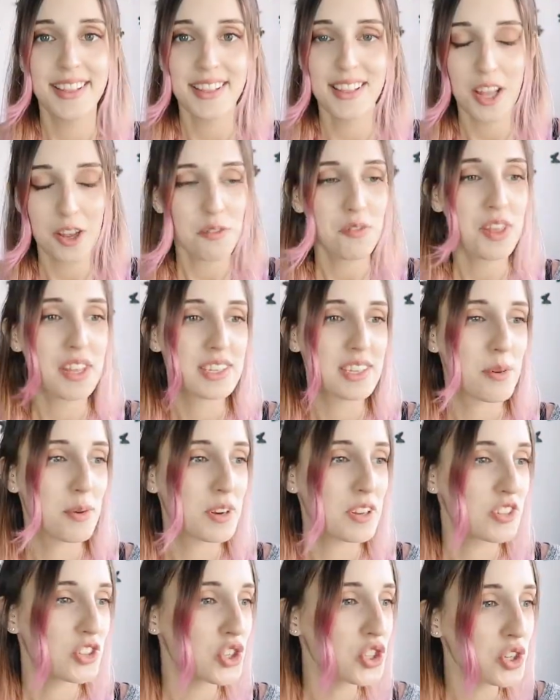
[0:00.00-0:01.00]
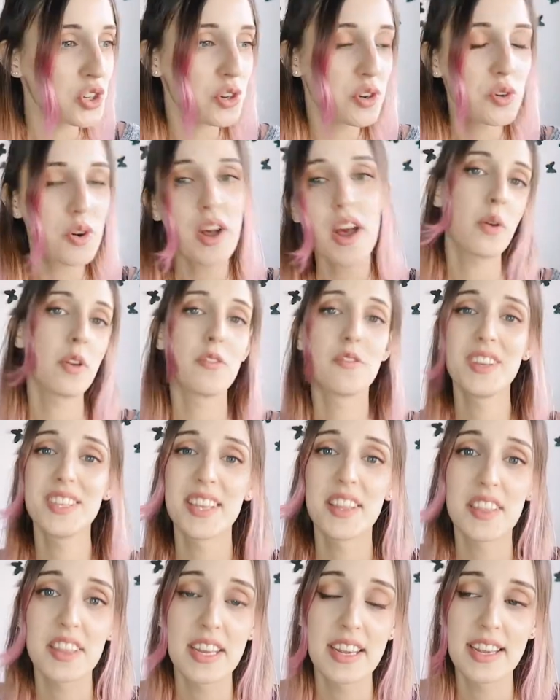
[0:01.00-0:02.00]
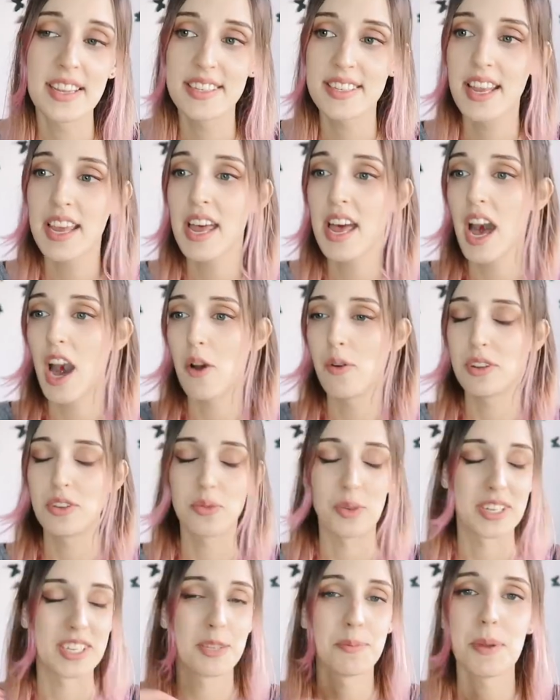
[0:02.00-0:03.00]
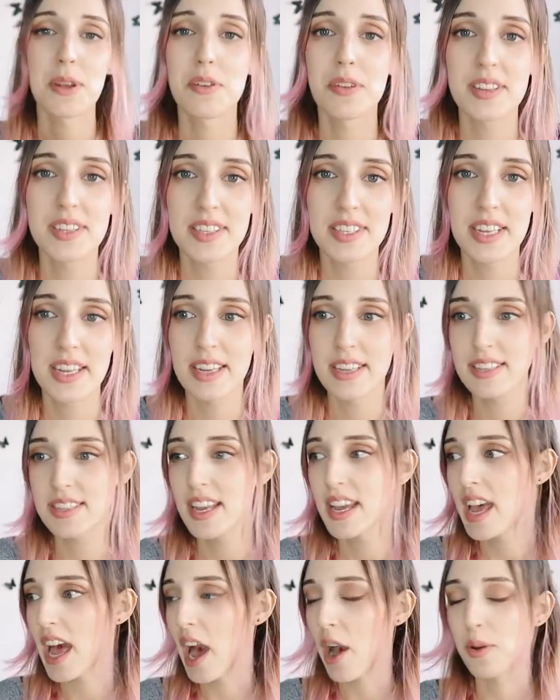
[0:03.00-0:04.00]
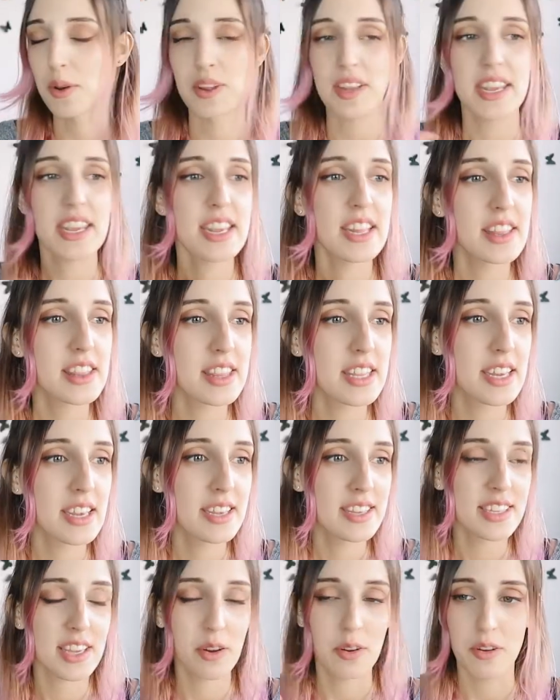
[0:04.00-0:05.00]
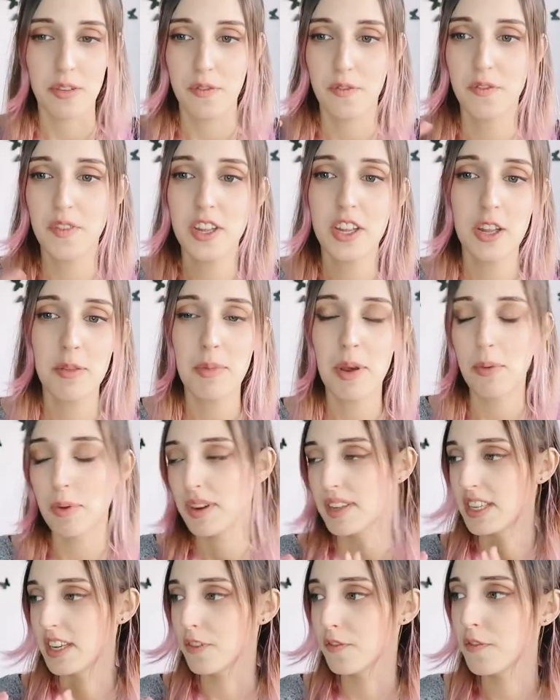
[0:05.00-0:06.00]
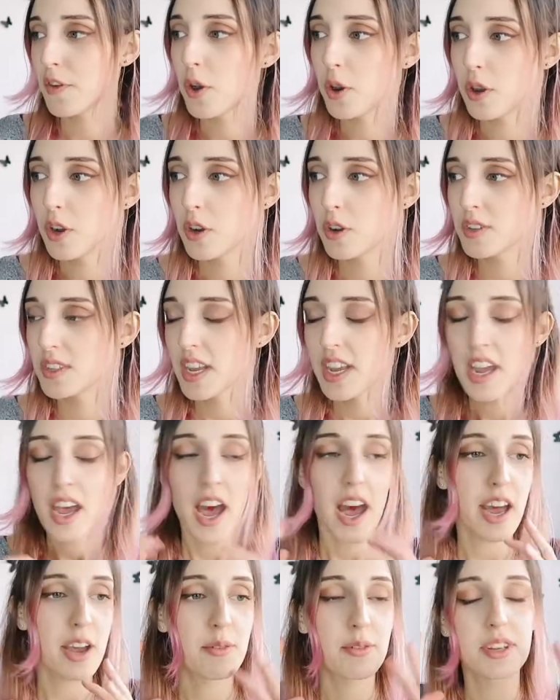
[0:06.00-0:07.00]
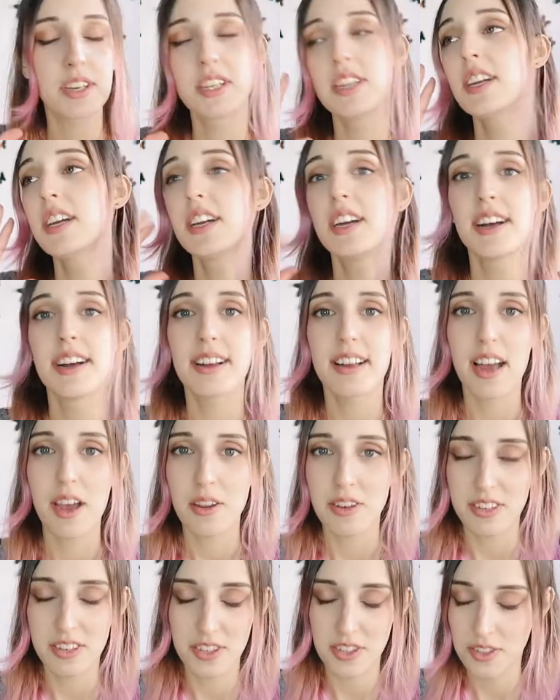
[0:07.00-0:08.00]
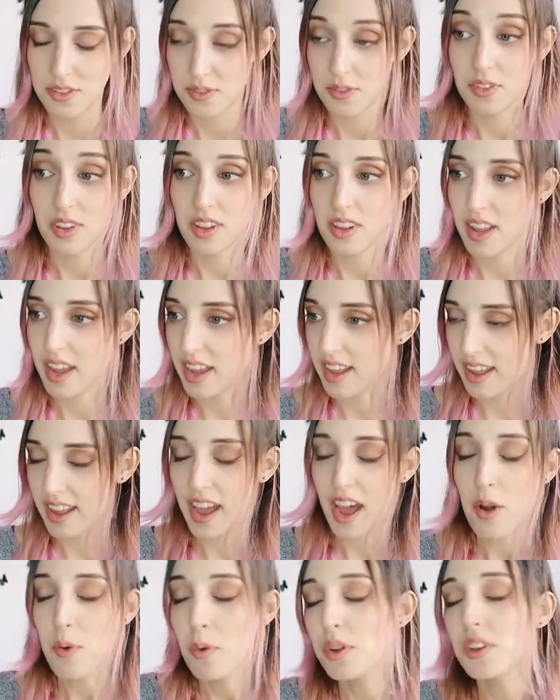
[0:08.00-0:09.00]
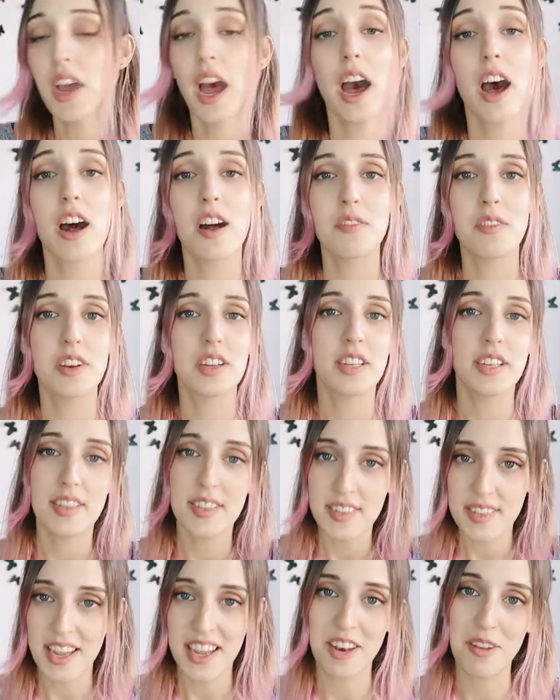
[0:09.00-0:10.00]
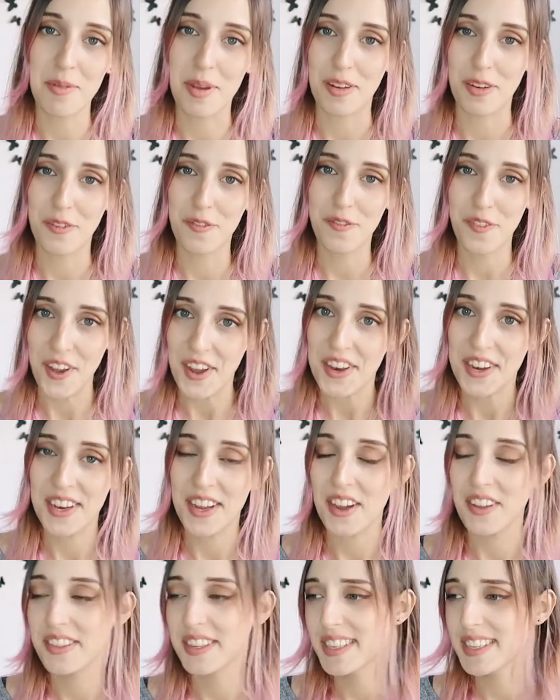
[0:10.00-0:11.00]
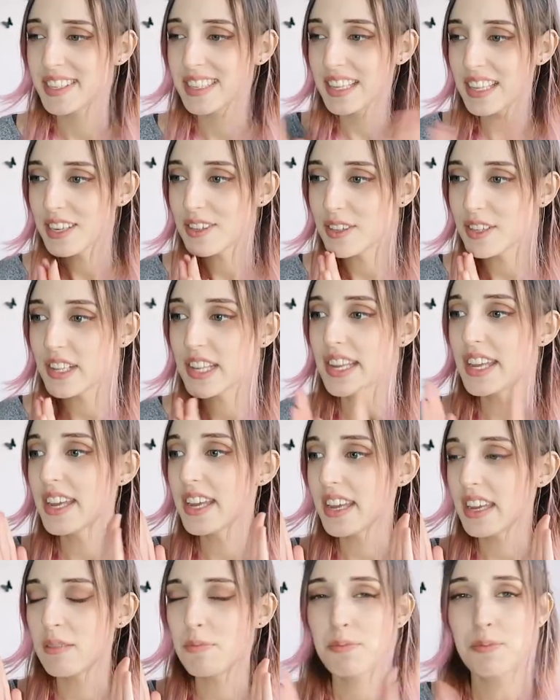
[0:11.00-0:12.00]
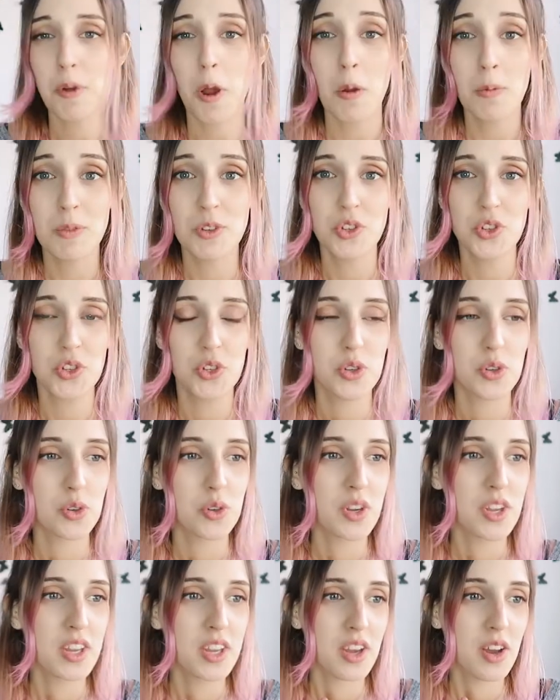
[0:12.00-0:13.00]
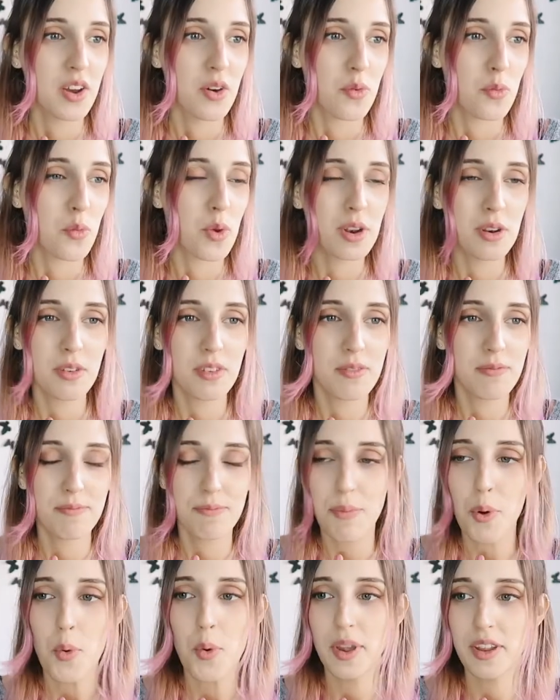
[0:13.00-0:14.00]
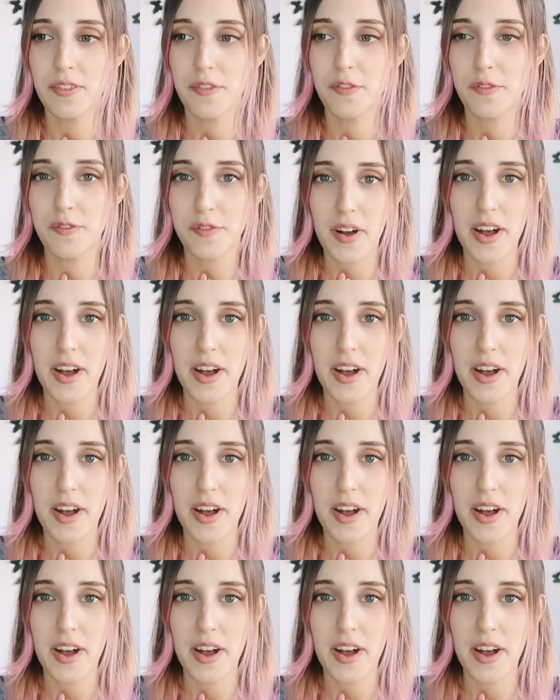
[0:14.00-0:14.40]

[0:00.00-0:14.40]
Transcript: a lot of things I want to do. I want to visit things, I want to experience things, I want to eat things, I want to film, I want to take photos. I want, I just, I want to have an insane amount of fun on this little impromptu 1.5